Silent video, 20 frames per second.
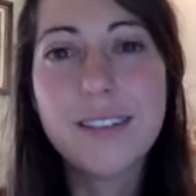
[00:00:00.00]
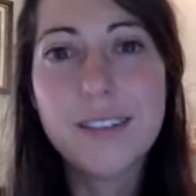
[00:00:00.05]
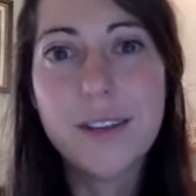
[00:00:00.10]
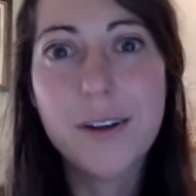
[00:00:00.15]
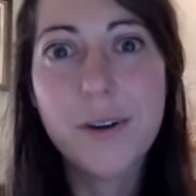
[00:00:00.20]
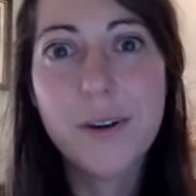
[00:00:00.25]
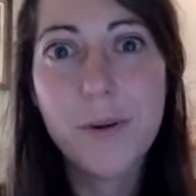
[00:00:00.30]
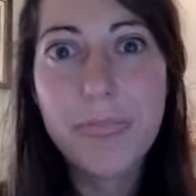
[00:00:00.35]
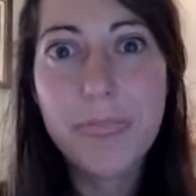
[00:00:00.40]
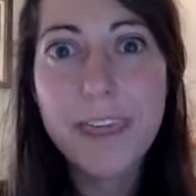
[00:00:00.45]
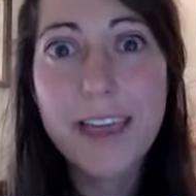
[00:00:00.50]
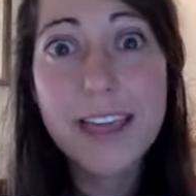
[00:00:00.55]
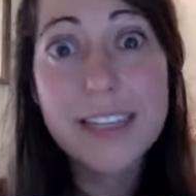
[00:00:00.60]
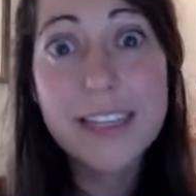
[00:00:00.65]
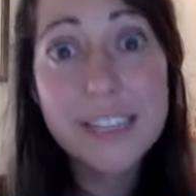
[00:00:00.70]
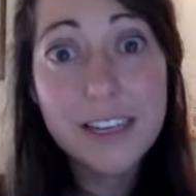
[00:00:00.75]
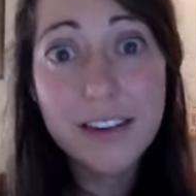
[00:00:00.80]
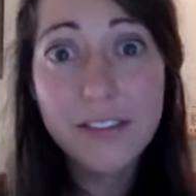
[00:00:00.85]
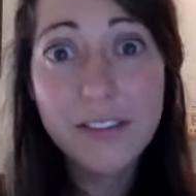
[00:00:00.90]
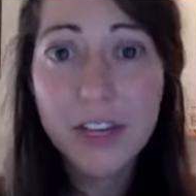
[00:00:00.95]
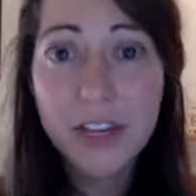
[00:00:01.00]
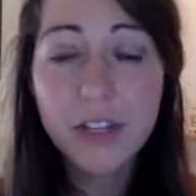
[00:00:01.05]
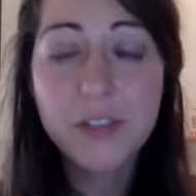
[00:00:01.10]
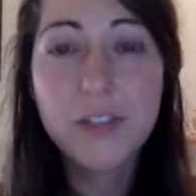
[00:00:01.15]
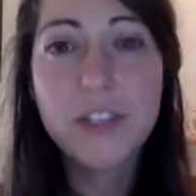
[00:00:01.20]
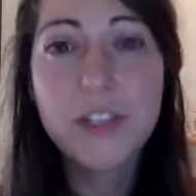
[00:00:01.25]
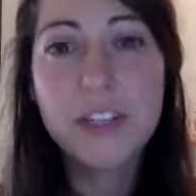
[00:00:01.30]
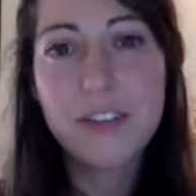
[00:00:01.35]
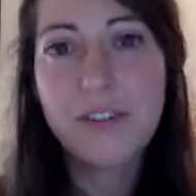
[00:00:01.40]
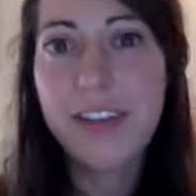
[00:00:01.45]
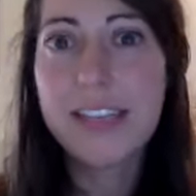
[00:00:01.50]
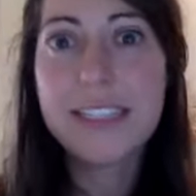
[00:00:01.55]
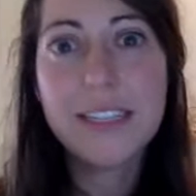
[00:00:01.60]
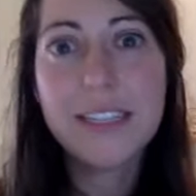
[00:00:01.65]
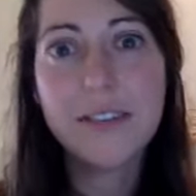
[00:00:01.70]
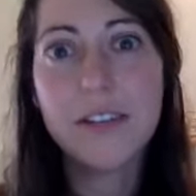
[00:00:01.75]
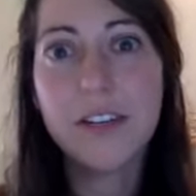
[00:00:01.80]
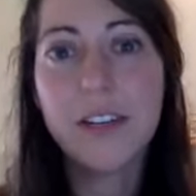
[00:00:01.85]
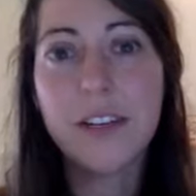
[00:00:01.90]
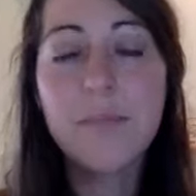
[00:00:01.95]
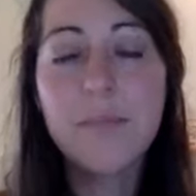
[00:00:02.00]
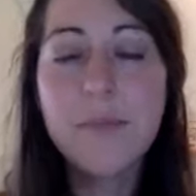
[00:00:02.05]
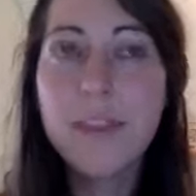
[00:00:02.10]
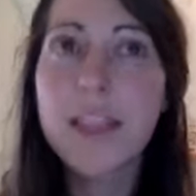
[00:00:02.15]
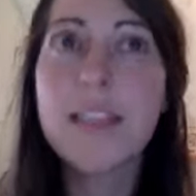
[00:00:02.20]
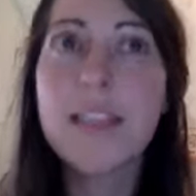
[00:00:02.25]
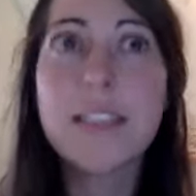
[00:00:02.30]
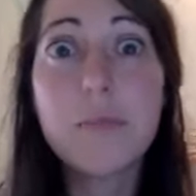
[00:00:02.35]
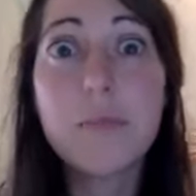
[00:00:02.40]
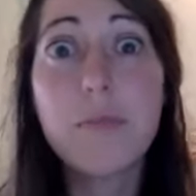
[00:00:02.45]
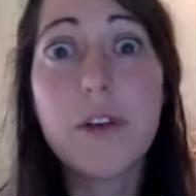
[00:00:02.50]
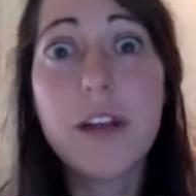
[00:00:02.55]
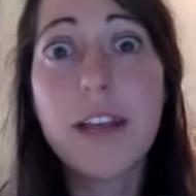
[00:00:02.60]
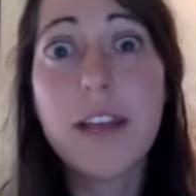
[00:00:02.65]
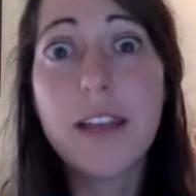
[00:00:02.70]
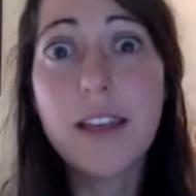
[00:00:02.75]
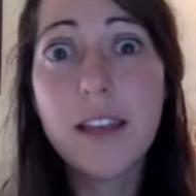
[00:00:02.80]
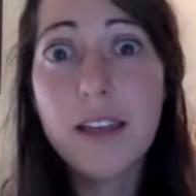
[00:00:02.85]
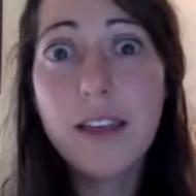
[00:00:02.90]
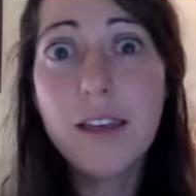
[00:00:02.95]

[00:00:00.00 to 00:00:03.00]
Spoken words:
So the idea of Inclusion Festival is to bring